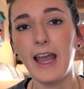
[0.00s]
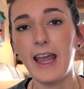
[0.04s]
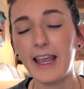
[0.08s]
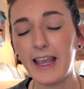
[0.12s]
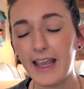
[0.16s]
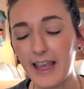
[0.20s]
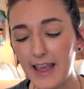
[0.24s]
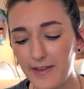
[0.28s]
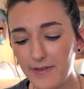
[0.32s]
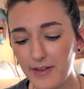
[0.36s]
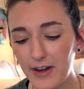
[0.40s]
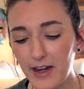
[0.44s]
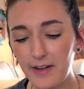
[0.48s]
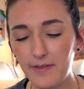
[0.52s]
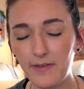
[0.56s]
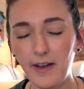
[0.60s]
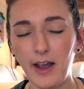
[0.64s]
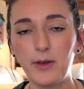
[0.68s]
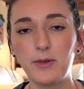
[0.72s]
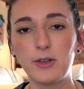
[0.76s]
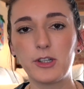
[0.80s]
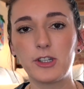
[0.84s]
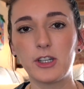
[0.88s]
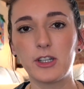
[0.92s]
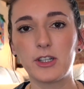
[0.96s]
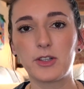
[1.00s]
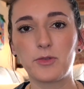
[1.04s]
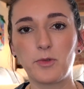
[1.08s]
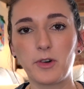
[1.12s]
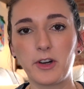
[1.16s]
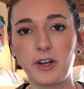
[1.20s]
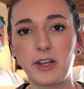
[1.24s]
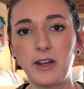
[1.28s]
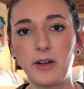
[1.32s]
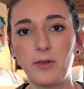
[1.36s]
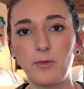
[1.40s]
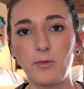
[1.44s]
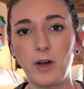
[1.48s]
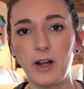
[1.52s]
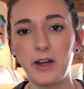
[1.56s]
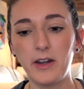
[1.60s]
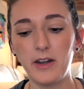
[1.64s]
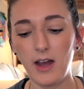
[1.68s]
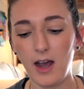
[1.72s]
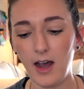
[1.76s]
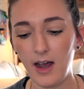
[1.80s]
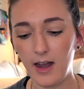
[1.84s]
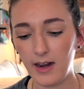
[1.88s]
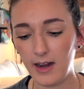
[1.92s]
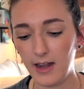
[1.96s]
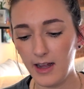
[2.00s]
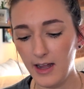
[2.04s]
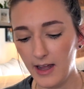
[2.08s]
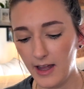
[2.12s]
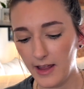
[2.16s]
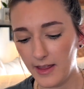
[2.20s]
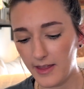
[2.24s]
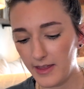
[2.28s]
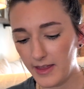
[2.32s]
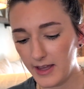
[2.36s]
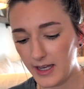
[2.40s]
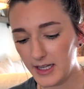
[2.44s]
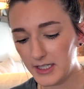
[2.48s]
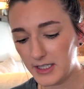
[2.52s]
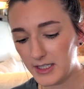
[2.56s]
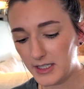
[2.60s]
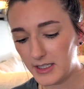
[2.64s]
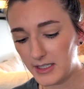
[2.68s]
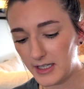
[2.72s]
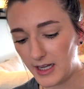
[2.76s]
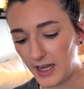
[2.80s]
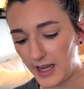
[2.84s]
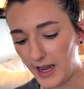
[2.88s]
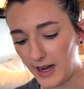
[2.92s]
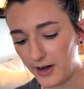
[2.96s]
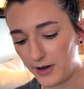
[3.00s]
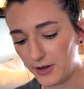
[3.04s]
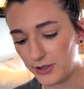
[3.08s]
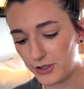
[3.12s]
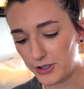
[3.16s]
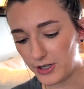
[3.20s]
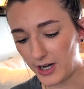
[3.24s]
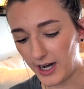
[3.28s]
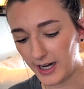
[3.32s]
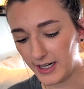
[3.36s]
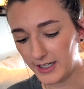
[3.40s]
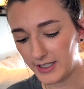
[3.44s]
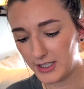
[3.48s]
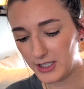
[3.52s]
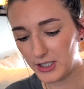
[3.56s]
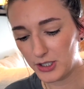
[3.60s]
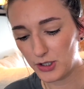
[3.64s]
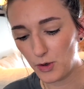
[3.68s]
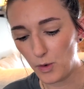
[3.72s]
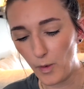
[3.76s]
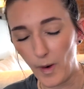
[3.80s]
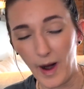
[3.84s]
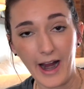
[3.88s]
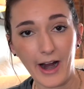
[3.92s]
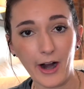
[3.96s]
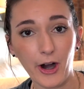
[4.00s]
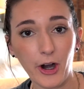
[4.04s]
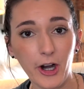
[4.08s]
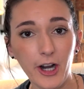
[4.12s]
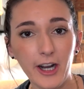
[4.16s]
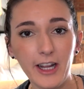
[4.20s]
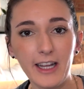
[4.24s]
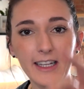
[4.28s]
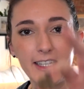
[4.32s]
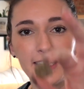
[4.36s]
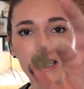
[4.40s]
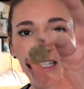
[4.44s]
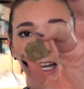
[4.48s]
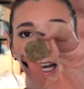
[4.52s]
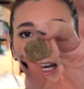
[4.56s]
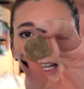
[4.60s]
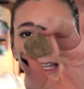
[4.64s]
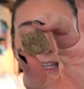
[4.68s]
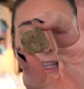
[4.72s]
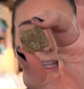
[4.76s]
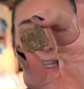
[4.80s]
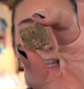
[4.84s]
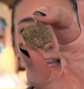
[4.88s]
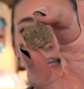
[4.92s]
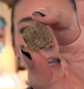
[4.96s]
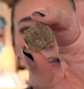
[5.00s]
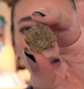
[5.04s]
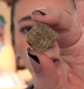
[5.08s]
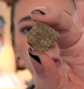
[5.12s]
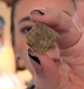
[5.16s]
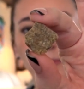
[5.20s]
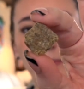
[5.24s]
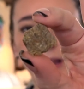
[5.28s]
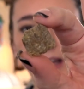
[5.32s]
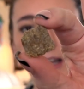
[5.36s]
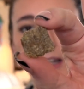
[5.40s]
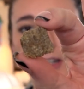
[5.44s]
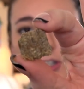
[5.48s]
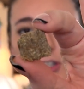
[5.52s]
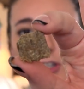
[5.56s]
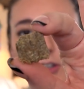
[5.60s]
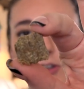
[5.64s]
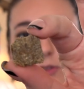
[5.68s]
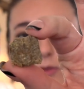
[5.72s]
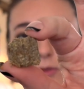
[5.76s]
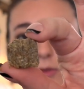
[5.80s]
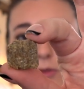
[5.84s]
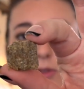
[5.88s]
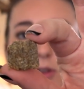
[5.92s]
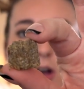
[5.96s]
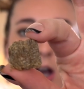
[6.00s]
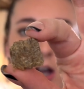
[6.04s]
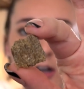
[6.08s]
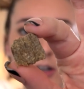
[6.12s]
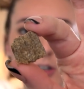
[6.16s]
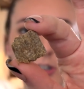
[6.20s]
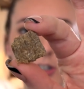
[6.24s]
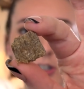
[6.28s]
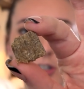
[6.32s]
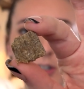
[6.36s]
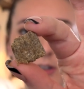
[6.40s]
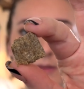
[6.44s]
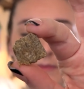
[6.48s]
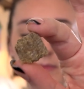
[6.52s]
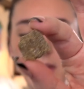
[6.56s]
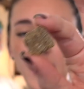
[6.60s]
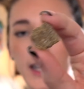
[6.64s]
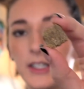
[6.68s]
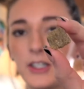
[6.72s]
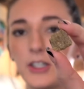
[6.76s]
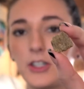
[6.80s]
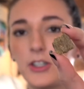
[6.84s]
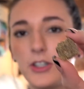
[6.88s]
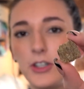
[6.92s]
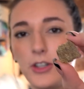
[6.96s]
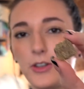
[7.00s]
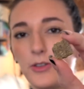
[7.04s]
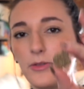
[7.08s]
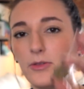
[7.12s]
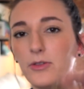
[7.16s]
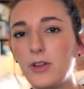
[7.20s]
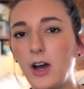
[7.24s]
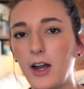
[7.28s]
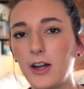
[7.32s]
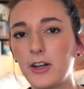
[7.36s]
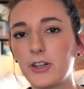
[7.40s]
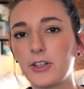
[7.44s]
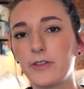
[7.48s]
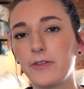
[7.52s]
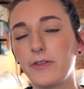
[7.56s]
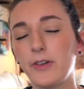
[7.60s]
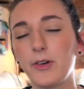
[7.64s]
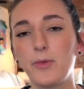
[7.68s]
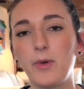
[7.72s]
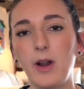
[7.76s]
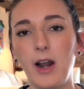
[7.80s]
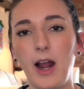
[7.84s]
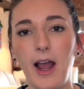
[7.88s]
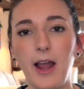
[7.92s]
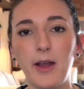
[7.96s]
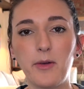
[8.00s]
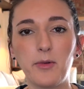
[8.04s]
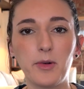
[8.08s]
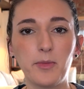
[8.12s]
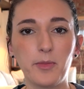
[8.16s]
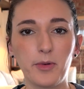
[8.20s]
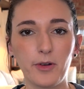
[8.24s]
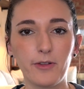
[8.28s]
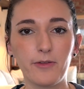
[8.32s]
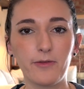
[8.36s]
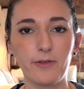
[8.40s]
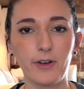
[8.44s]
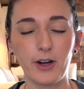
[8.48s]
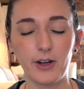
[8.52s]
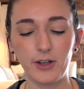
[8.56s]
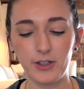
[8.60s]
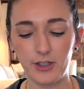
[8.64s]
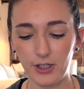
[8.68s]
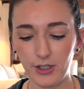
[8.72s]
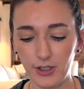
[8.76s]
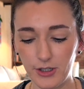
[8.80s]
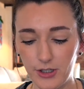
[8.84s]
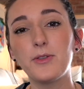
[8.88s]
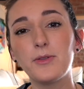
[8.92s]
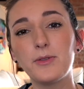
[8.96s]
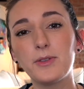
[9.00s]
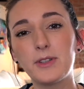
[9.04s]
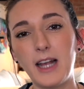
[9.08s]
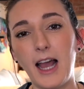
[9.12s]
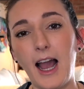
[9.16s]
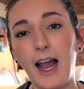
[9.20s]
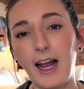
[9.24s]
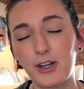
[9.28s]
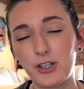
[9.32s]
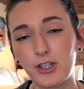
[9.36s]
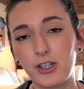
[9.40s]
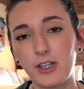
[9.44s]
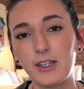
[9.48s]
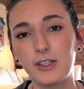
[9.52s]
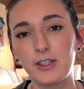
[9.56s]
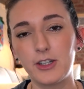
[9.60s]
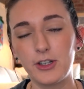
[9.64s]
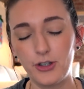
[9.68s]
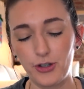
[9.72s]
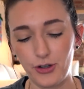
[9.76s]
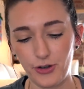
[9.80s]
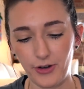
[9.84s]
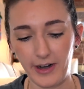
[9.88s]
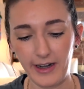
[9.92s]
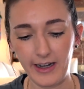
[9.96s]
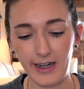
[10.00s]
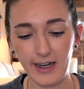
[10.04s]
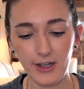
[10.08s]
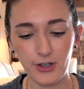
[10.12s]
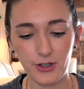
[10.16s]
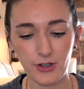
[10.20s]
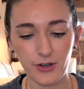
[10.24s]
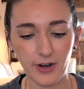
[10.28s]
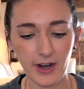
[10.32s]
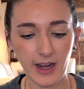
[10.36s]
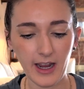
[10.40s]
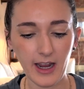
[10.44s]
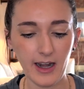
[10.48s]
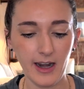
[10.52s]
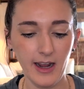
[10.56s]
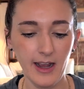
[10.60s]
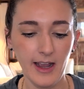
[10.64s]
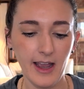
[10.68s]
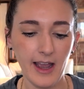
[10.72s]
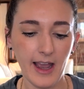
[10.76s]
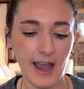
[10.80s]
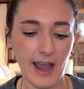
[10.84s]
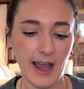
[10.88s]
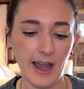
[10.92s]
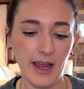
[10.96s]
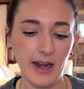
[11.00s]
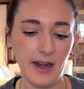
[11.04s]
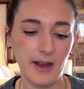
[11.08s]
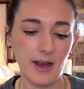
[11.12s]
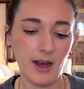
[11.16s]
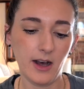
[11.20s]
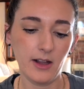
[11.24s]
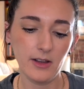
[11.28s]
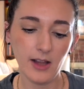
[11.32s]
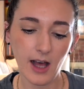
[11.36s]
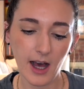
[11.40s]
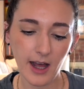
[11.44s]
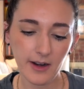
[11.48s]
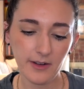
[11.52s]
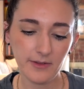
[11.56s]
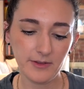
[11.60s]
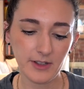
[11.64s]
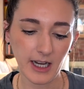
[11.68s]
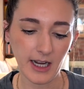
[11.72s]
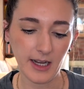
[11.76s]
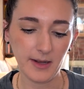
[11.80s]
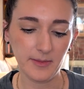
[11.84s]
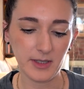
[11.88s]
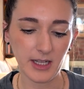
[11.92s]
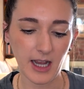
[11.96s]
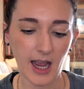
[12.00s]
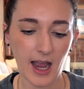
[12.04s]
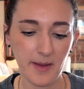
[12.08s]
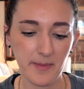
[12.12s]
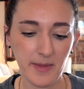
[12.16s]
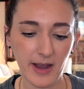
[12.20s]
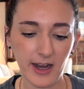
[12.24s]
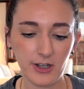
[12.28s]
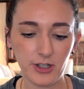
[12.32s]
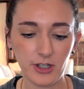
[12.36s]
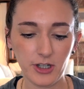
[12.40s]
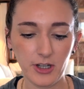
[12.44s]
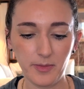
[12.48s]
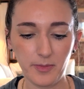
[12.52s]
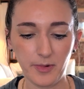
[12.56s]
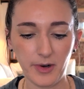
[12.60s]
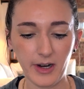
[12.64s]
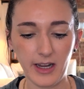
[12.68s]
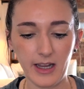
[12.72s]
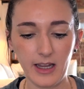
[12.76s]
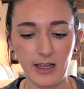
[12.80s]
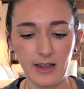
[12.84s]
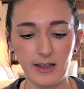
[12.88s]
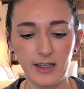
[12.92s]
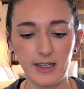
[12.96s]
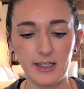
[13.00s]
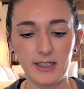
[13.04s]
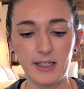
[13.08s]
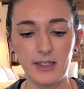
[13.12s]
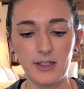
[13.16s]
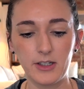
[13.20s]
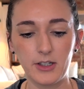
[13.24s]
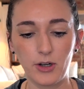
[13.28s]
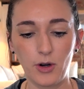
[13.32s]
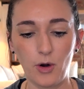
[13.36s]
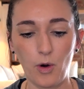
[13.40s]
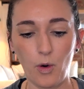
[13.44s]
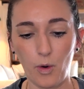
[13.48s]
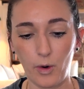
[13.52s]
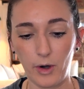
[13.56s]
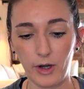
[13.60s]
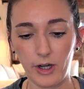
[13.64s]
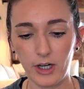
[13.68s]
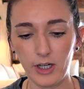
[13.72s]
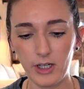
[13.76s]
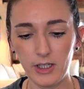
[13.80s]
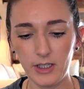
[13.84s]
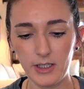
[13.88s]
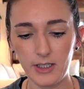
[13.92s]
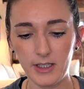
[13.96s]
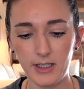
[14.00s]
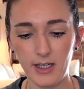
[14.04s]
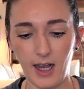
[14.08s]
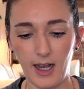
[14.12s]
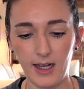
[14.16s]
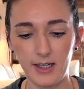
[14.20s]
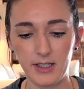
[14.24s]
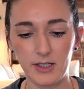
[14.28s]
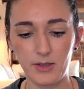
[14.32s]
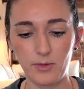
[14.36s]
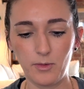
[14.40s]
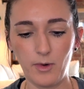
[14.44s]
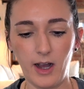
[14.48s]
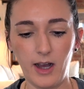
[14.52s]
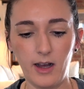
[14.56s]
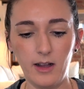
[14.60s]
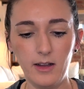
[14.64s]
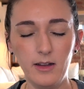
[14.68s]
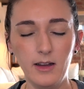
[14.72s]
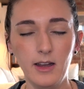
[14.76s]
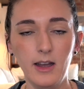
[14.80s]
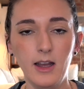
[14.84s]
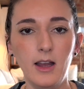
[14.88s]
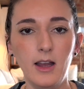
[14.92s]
Even if I was just working 1 dog, this air-dried square is a little bit too large. That's too large for what I would prefer to use actually as a training treat. And a lot of times I'm actually breaking this into quarters as well.